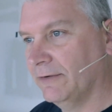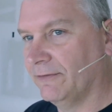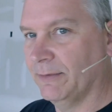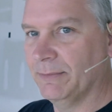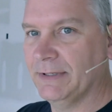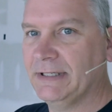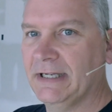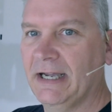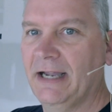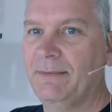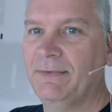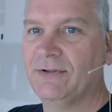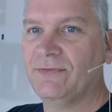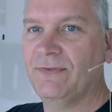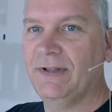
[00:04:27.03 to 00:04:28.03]
from the
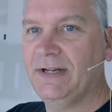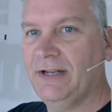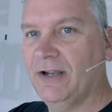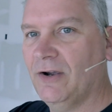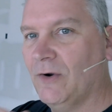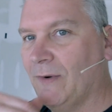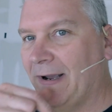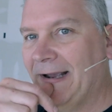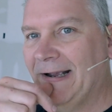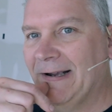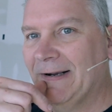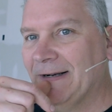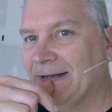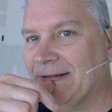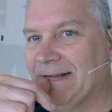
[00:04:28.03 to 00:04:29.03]
time this video
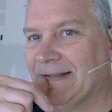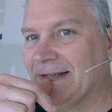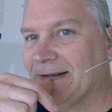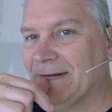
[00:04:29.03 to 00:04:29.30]
airs,